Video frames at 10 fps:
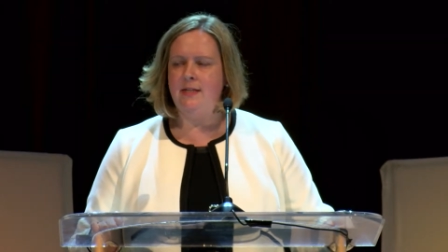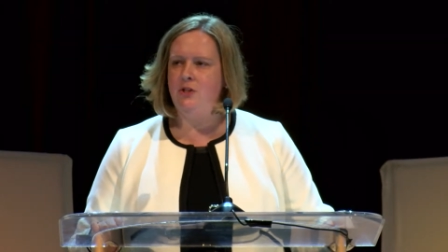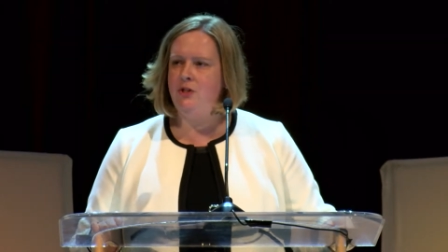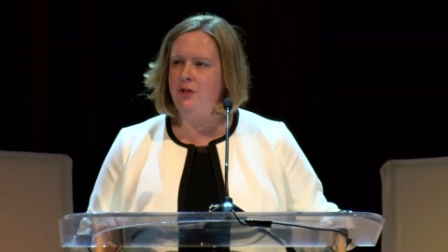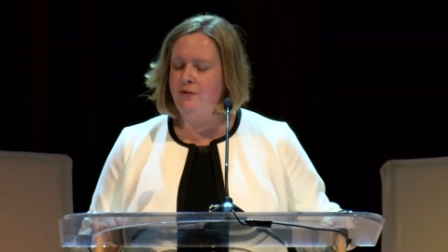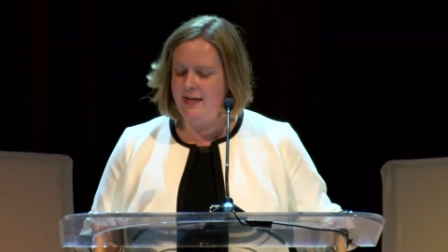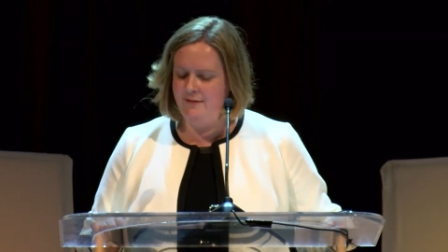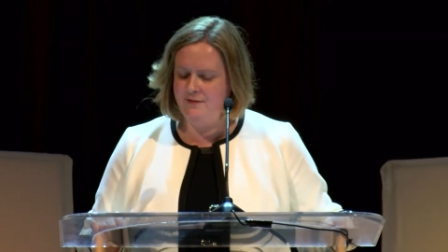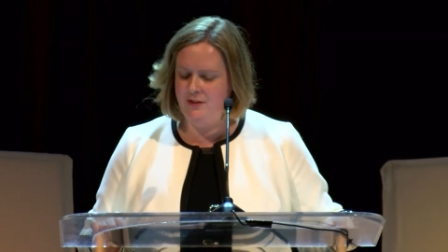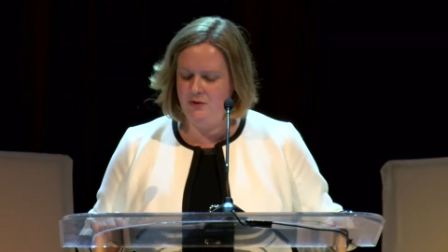that you don't
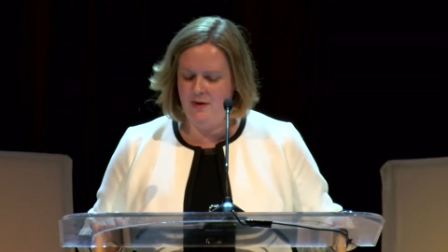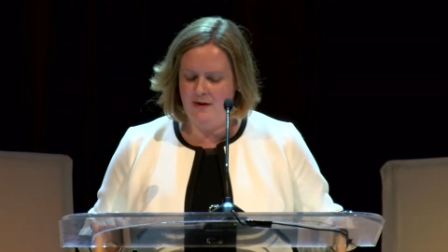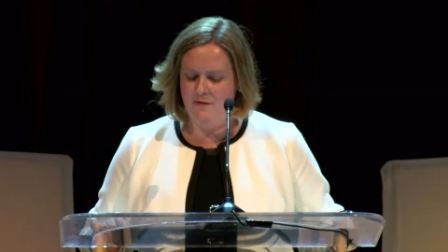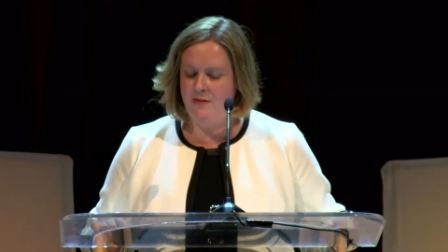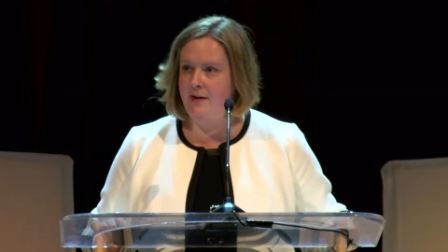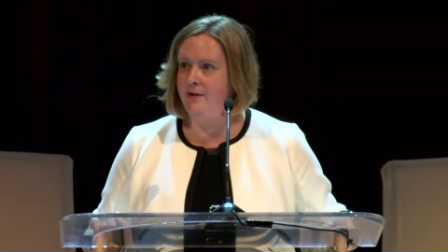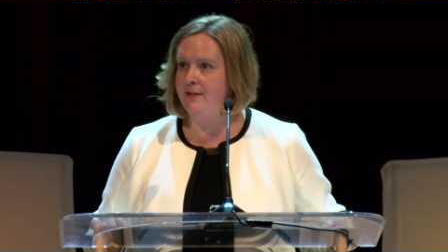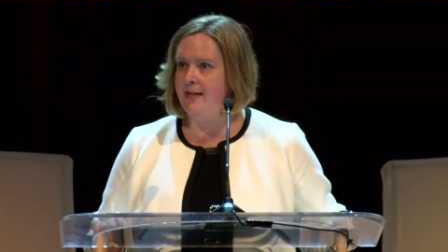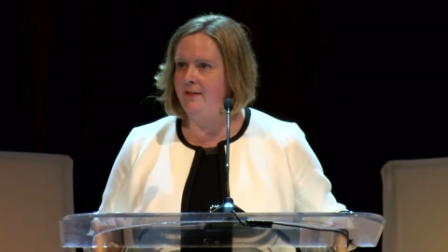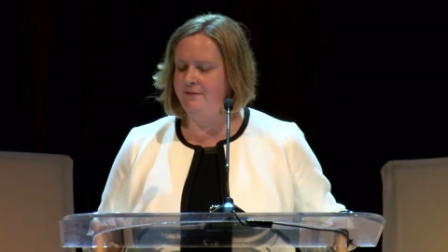have to do everything
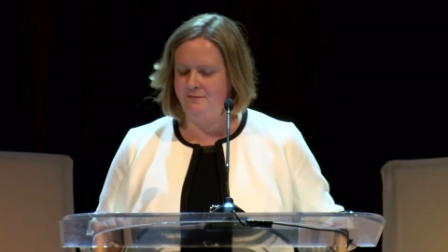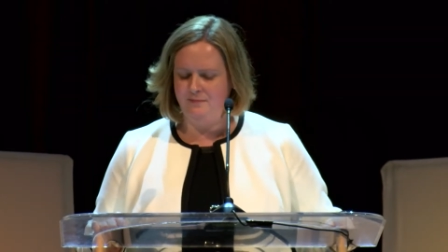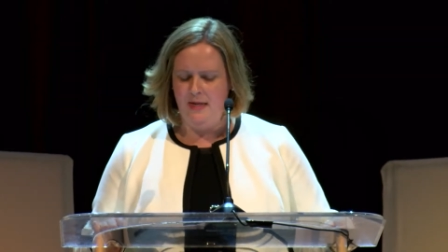yourself.